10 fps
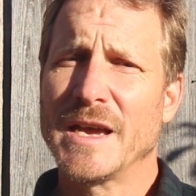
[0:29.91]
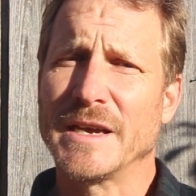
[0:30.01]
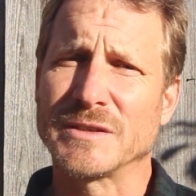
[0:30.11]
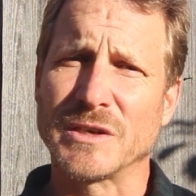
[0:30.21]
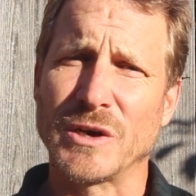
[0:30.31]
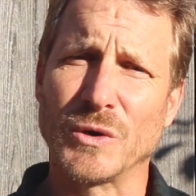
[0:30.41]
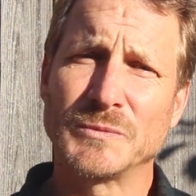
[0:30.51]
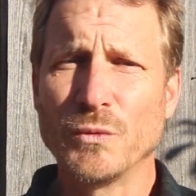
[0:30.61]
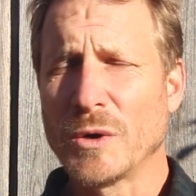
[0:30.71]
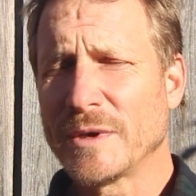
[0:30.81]
And
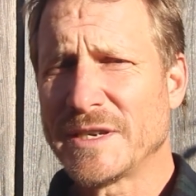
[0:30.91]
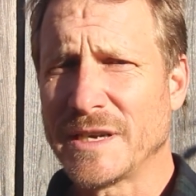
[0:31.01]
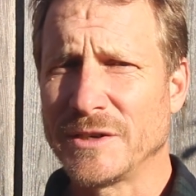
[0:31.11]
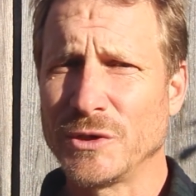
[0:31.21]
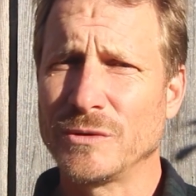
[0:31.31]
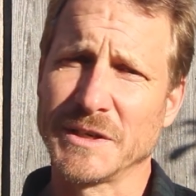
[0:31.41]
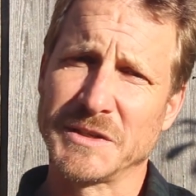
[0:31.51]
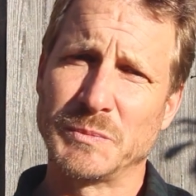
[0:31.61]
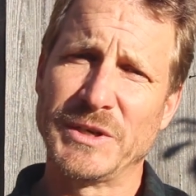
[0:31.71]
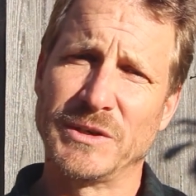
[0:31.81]
so what we tend to do
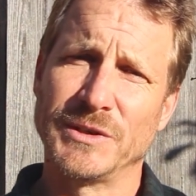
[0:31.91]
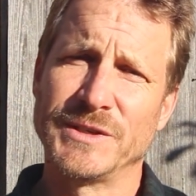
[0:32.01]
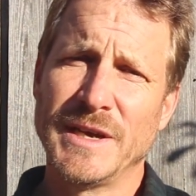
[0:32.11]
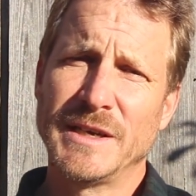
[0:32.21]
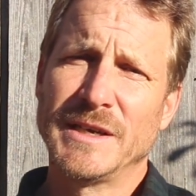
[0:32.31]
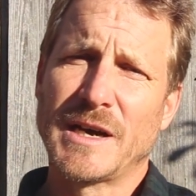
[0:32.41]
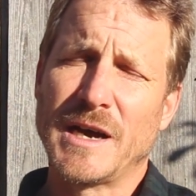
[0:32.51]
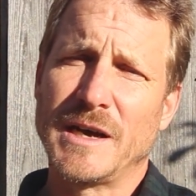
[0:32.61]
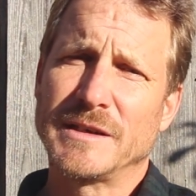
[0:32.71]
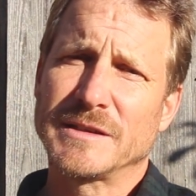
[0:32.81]
is build
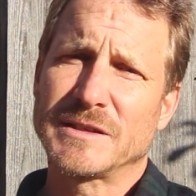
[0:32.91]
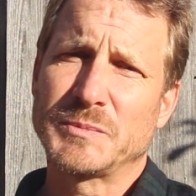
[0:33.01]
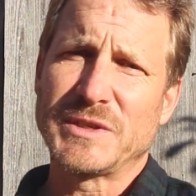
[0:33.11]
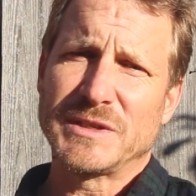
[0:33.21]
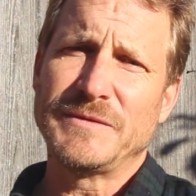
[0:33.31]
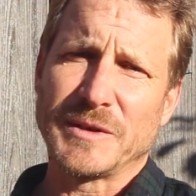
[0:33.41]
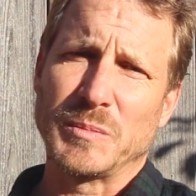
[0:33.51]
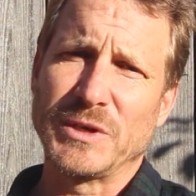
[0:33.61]
uh, specific